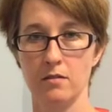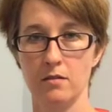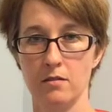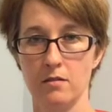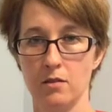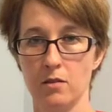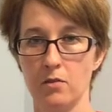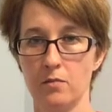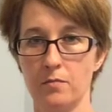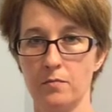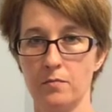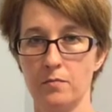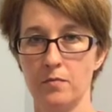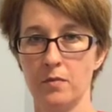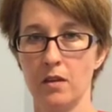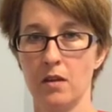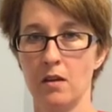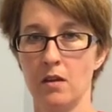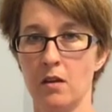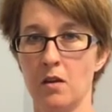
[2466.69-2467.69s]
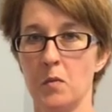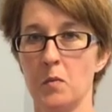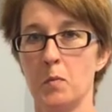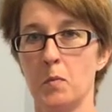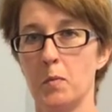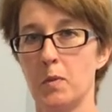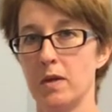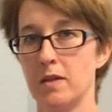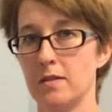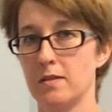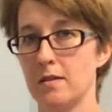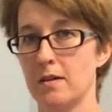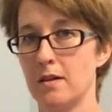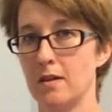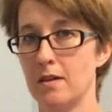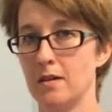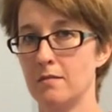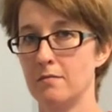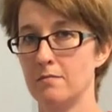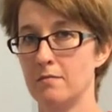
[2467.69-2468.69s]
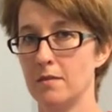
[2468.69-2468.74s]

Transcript: So, but uh,